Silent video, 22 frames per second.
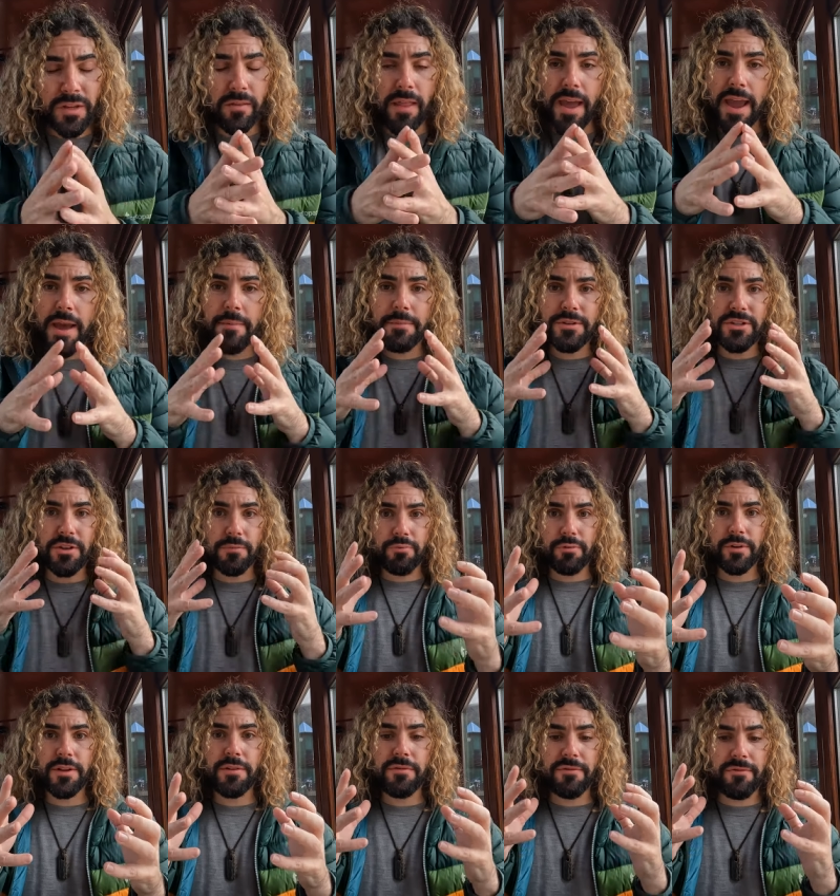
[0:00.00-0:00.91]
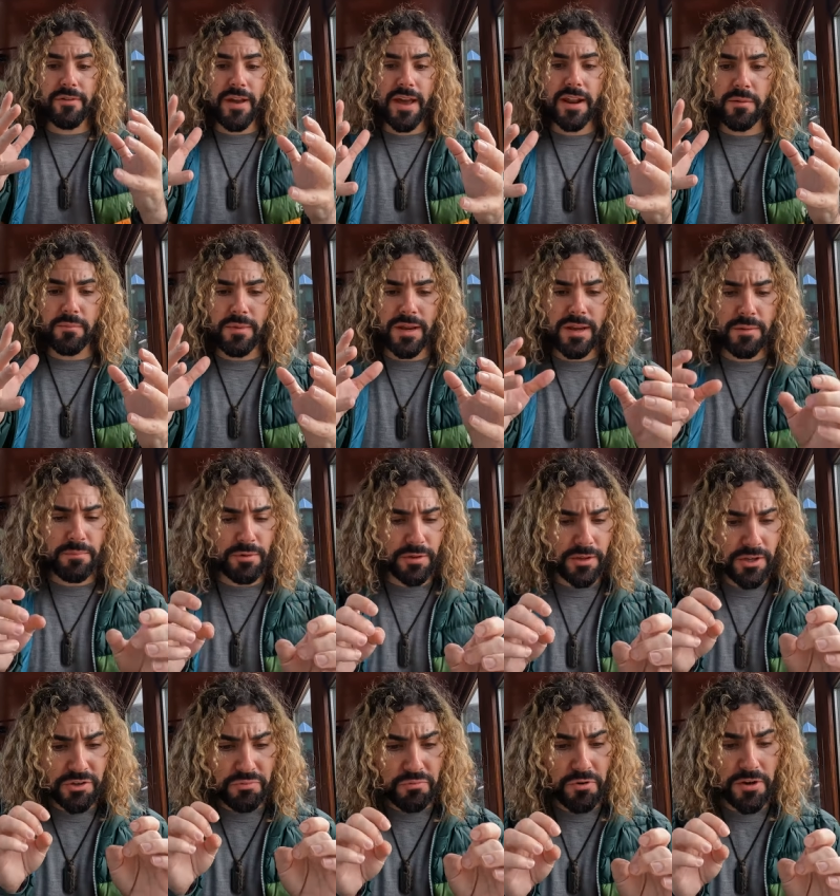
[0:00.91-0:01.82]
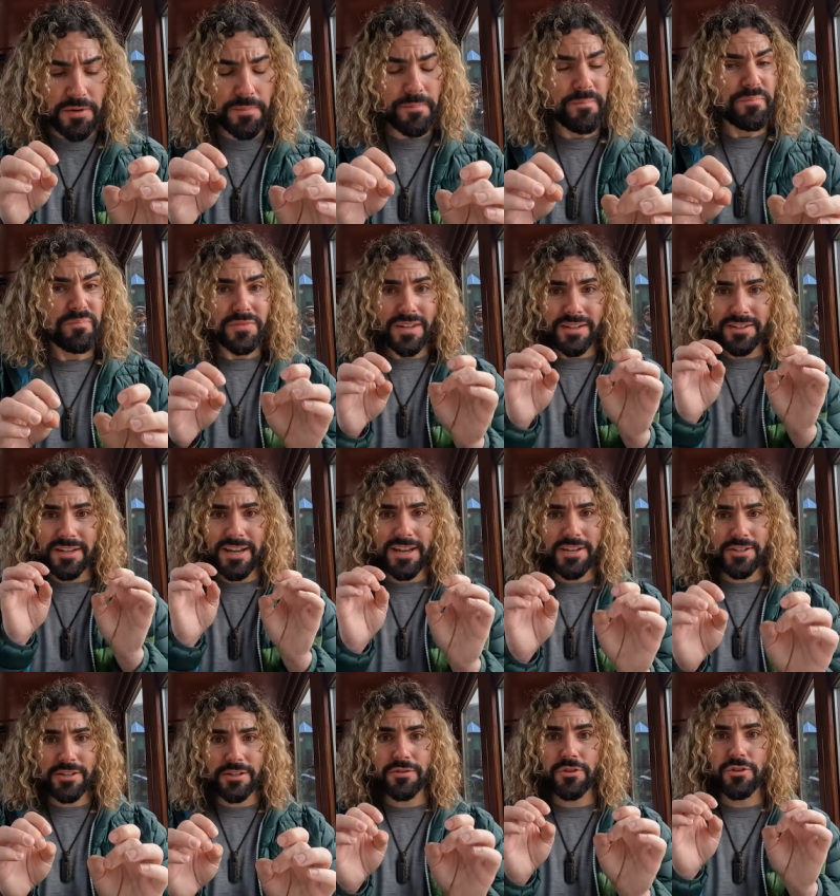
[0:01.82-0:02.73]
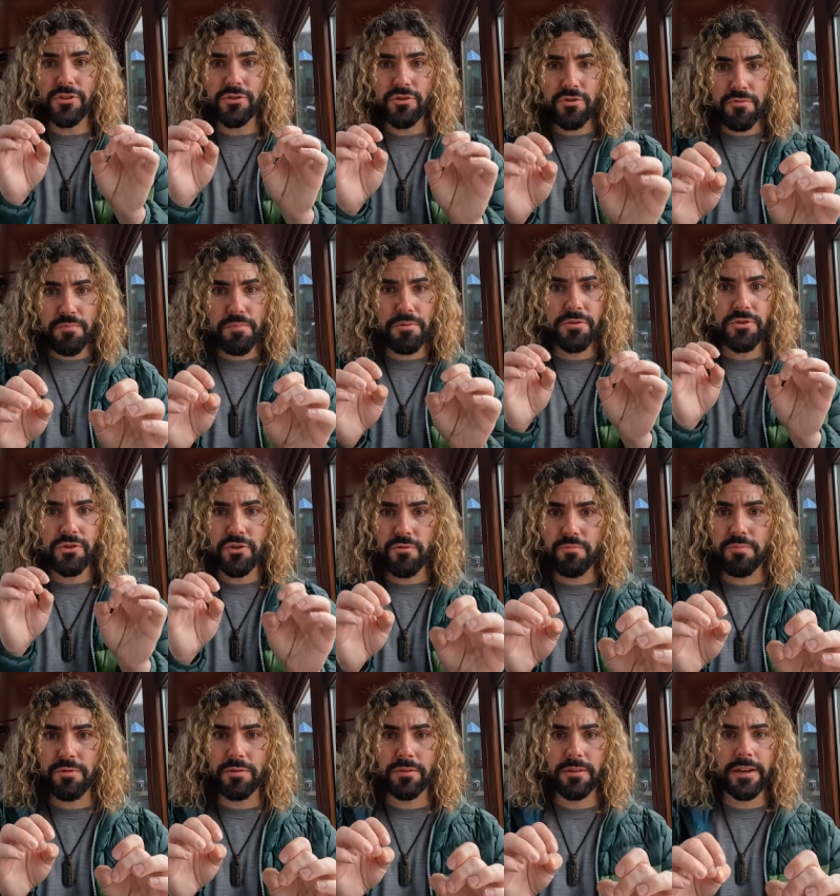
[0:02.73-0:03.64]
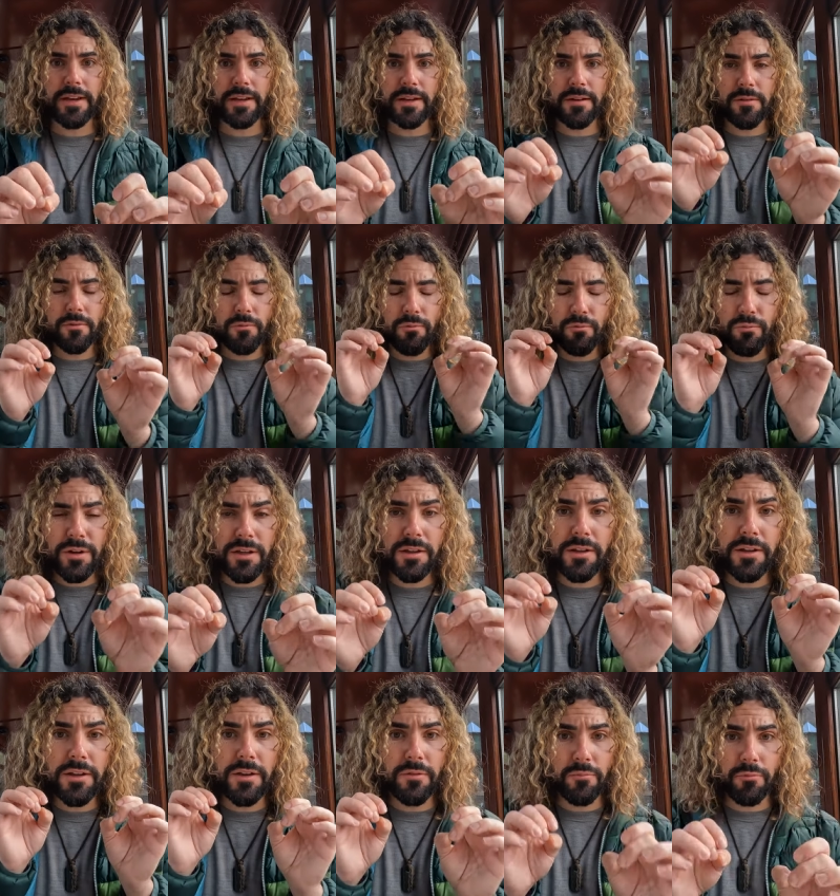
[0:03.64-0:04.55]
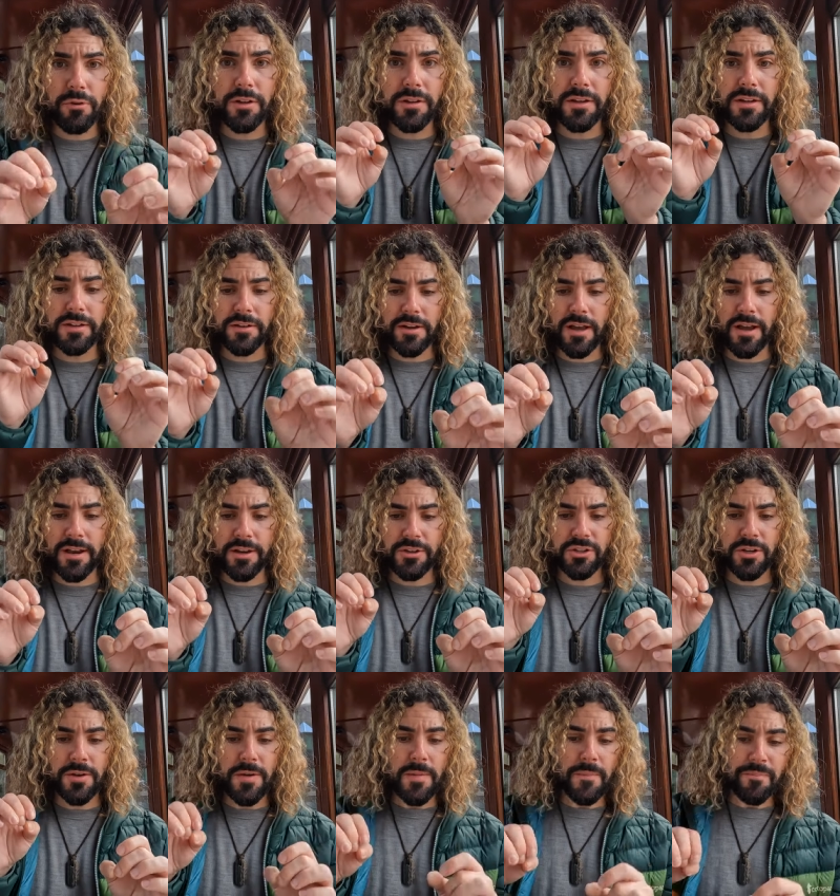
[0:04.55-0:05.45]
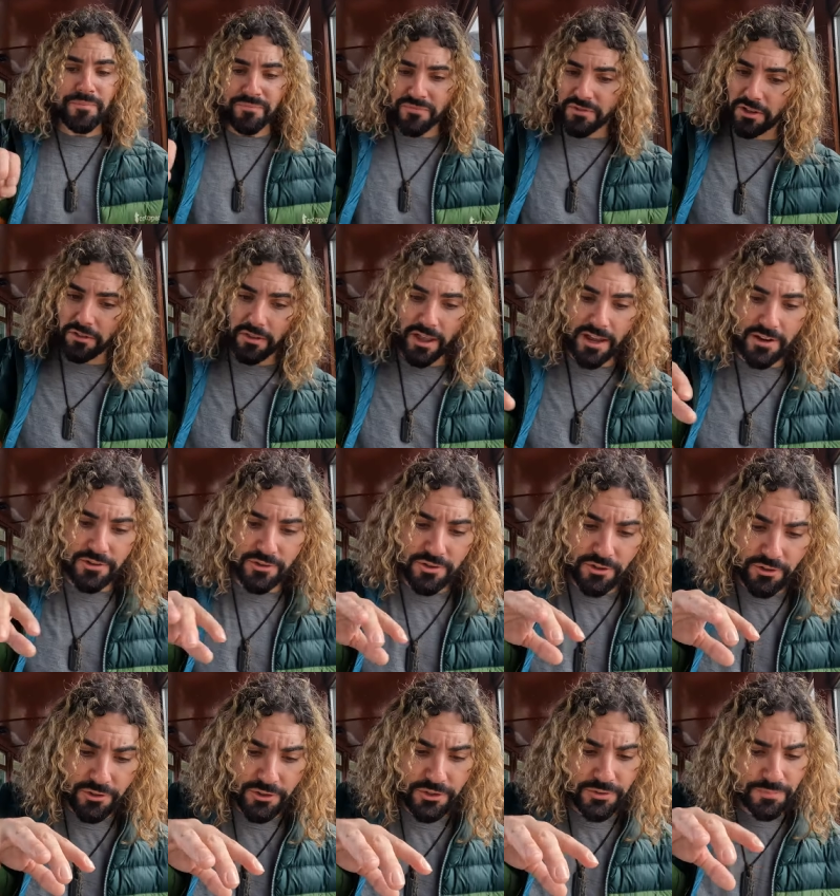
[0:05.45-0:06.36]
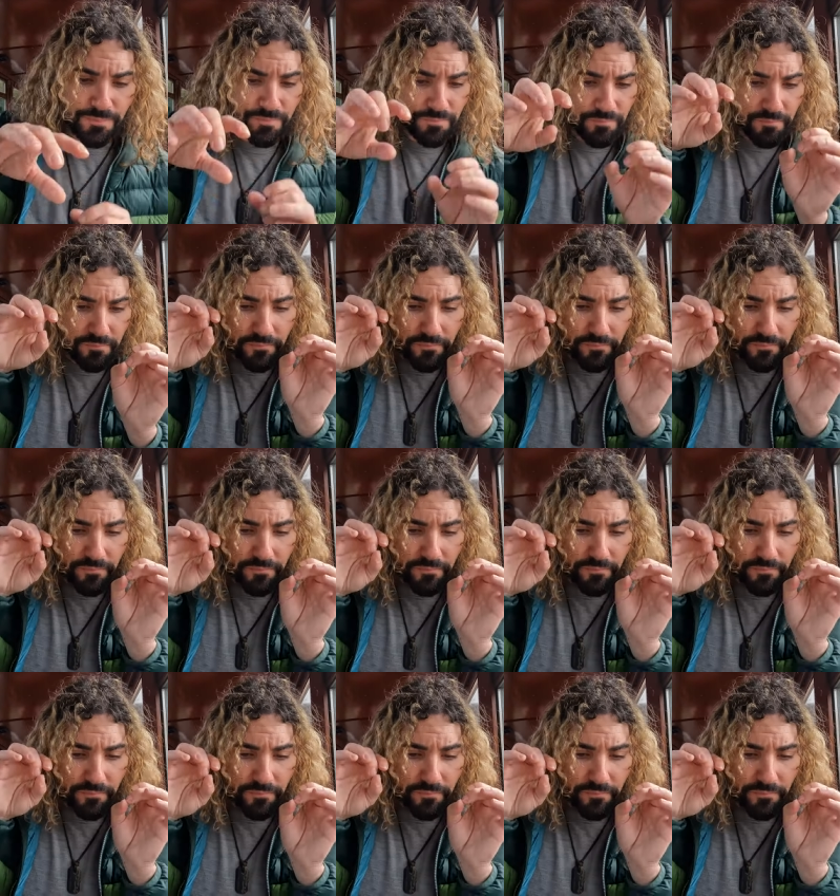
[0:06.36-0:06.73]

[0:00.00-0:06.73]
Lamb is a pretty fatty meat, but this one tasting super, super lean, really, really nice the lentils